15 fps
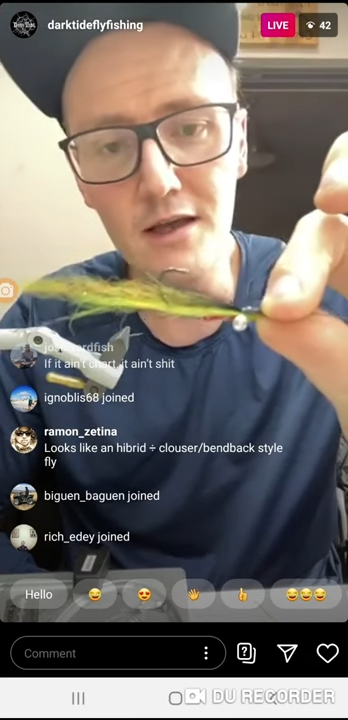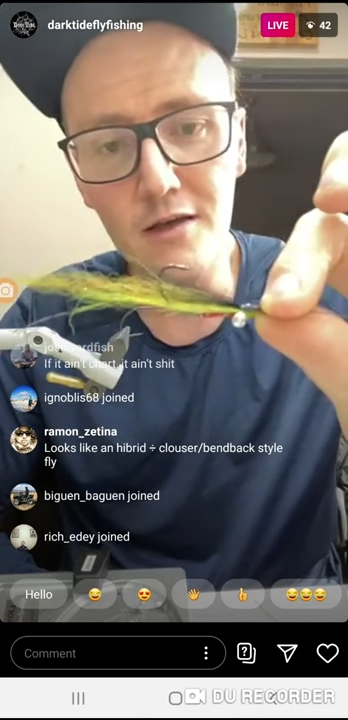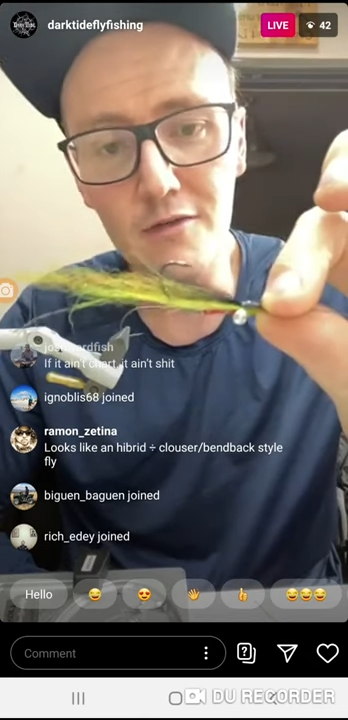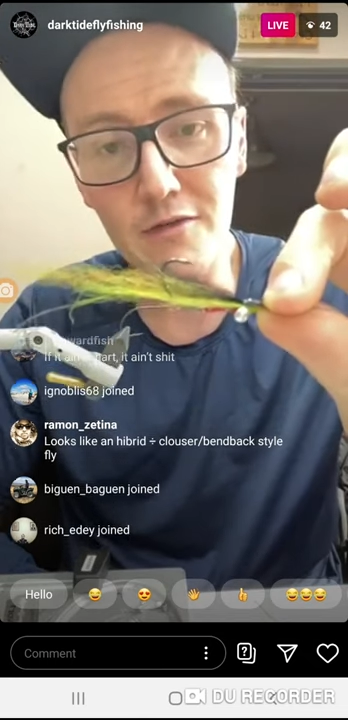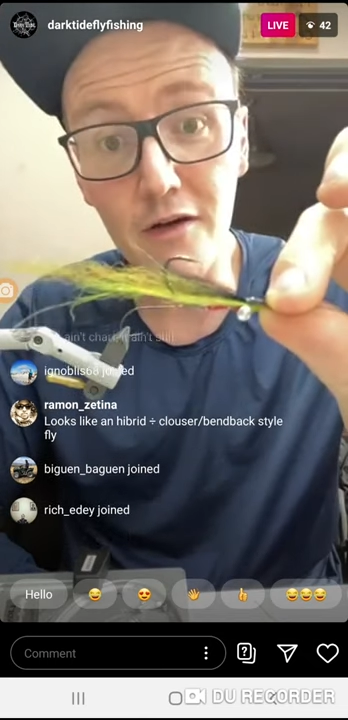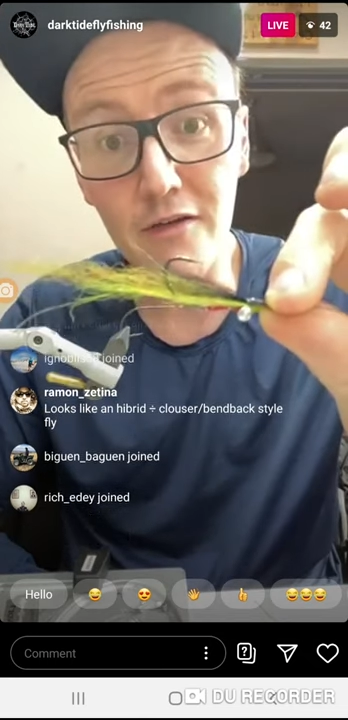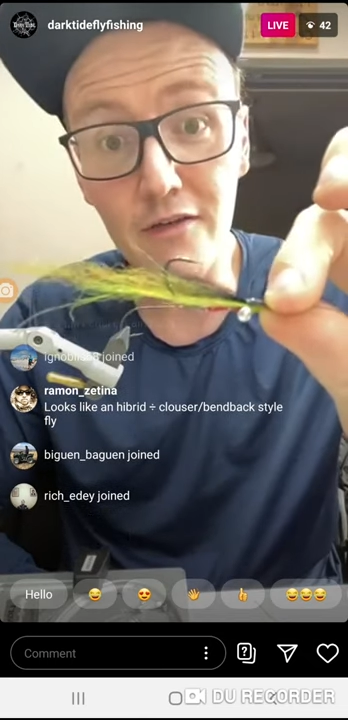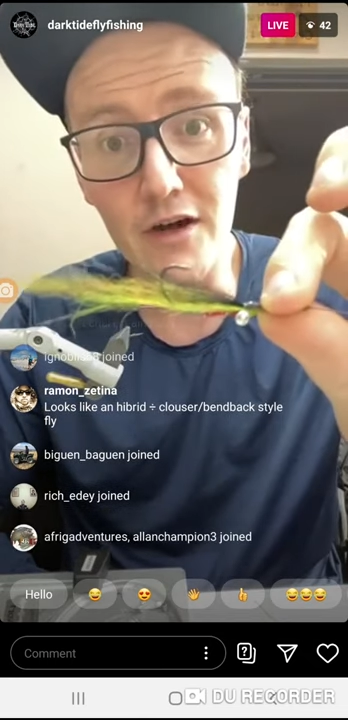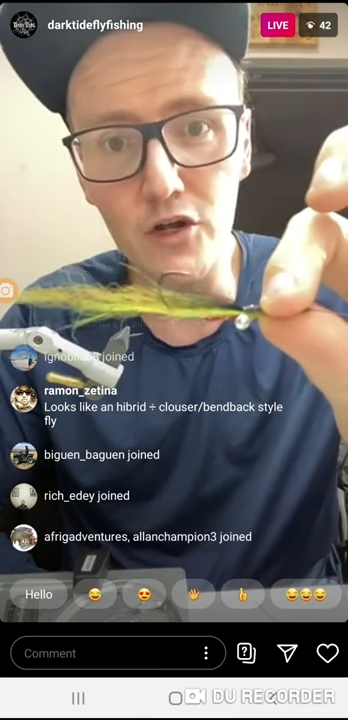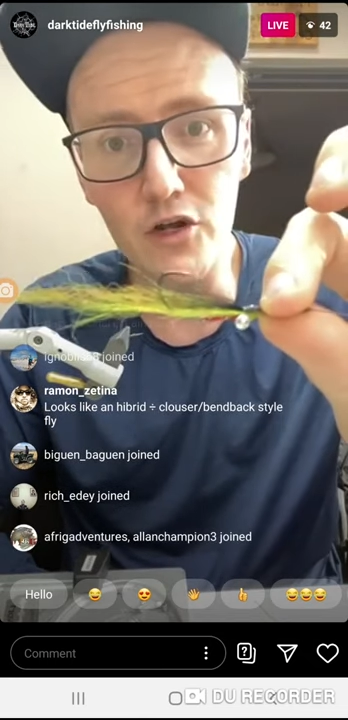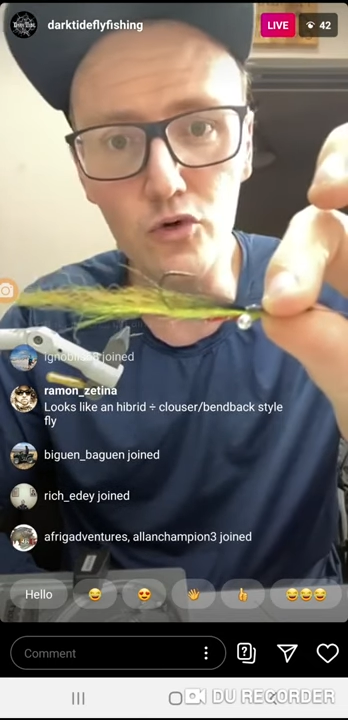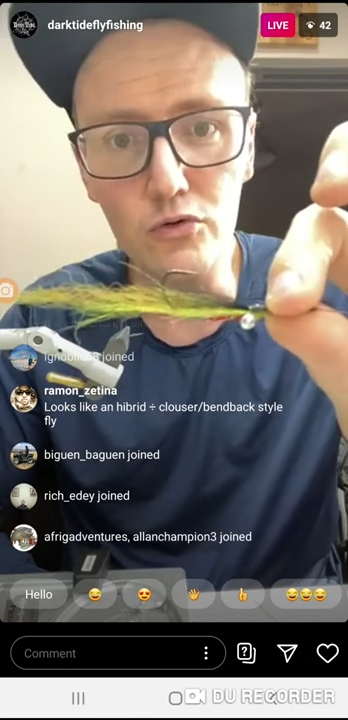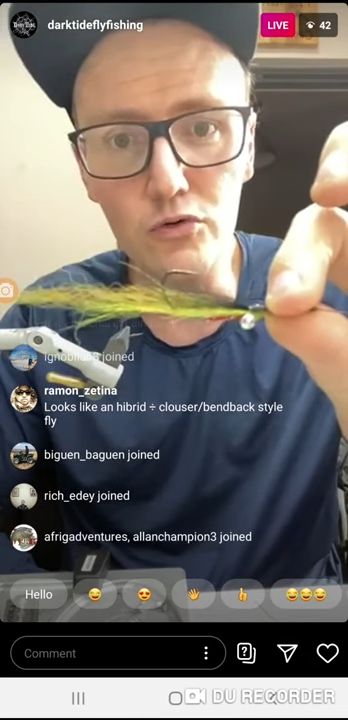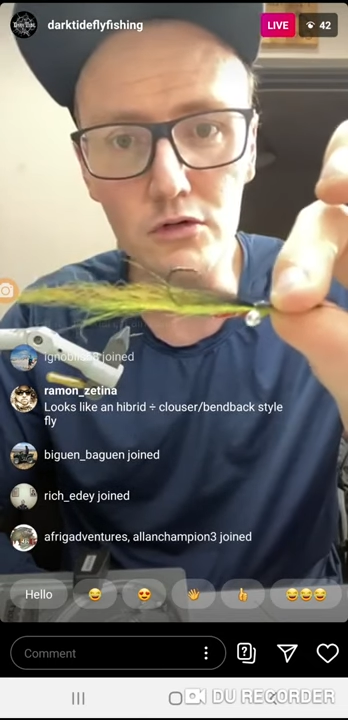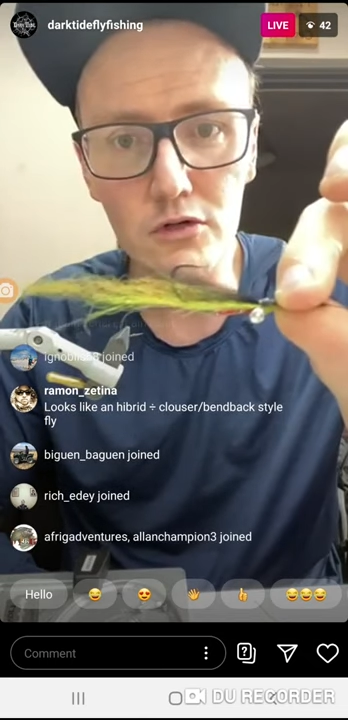Very, very
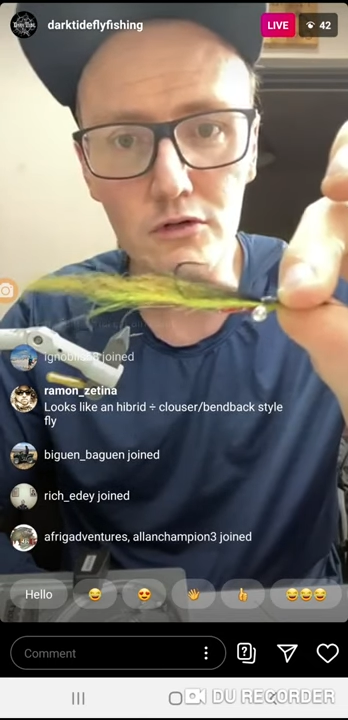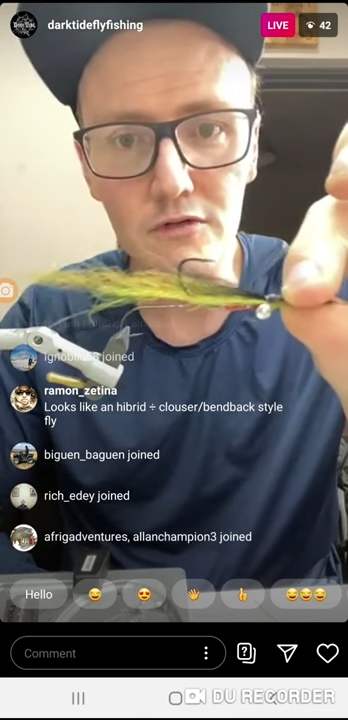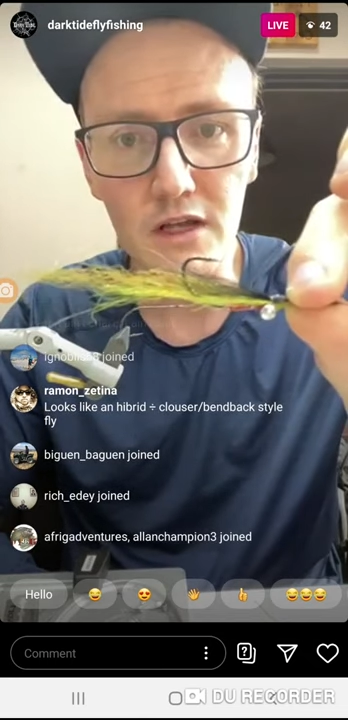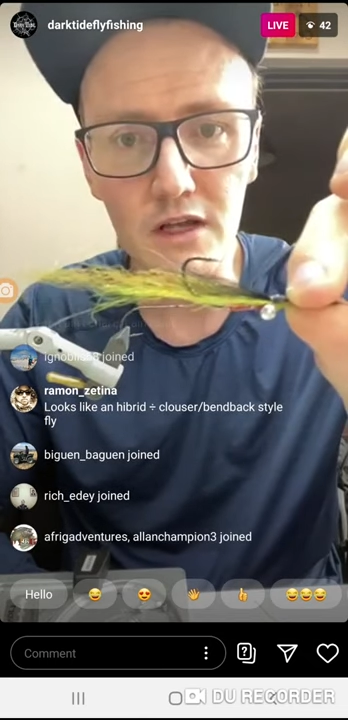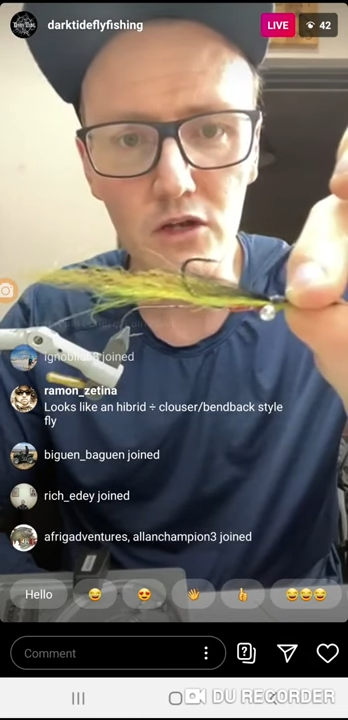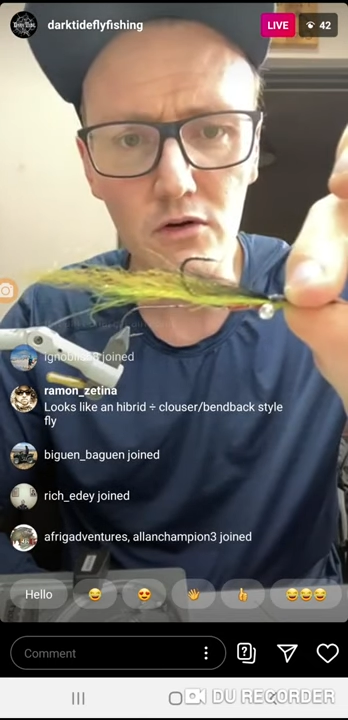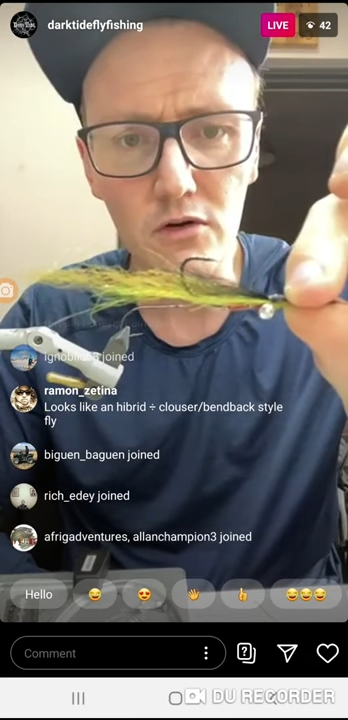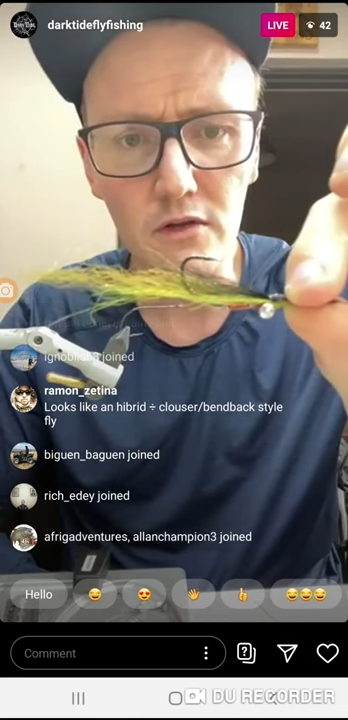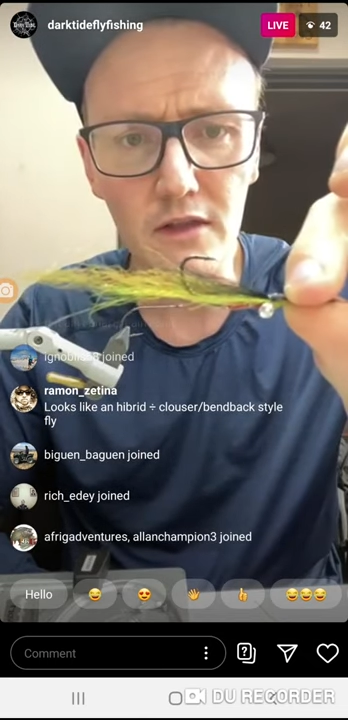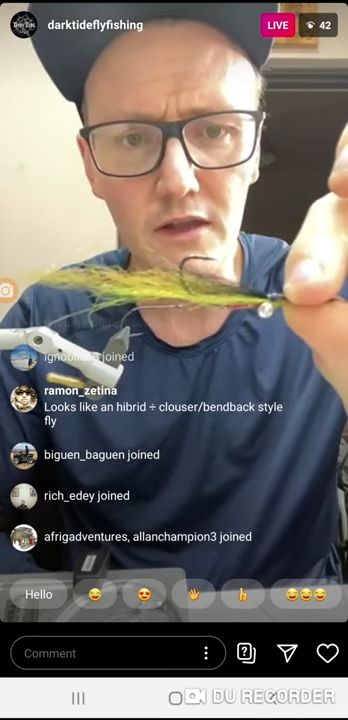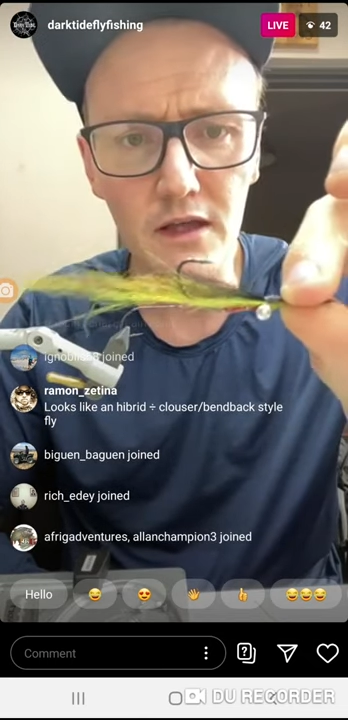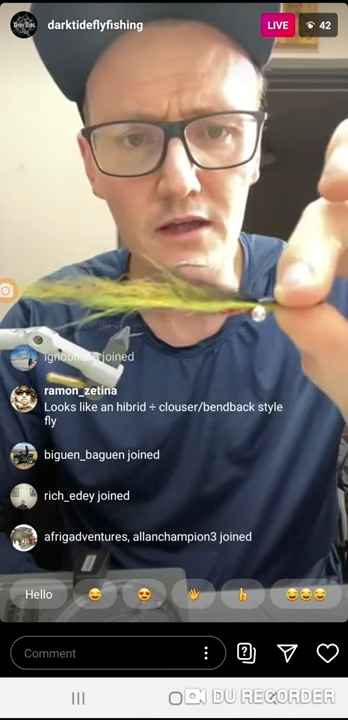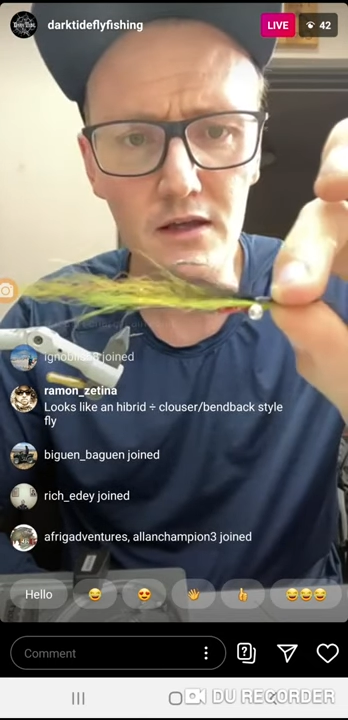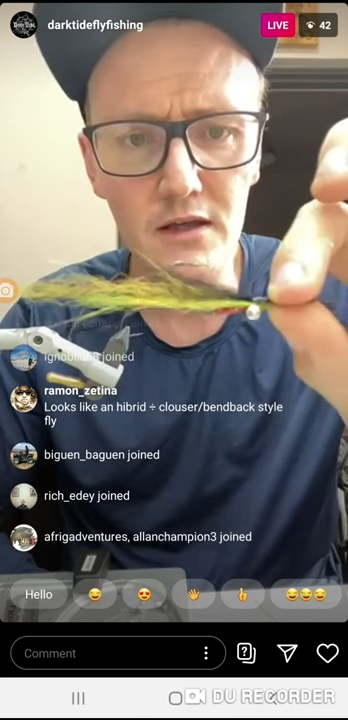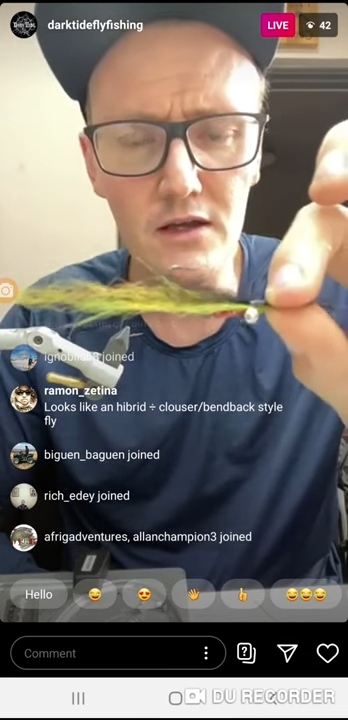cool new venue on
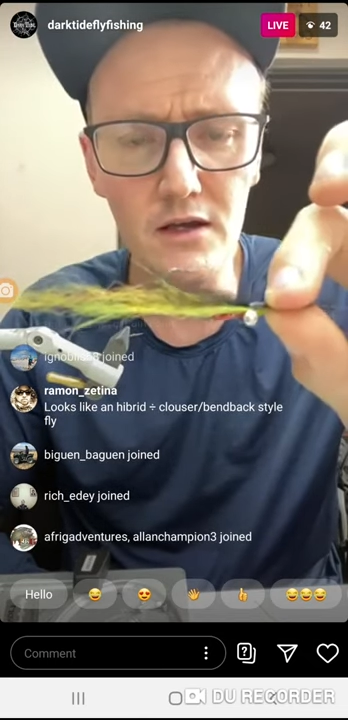the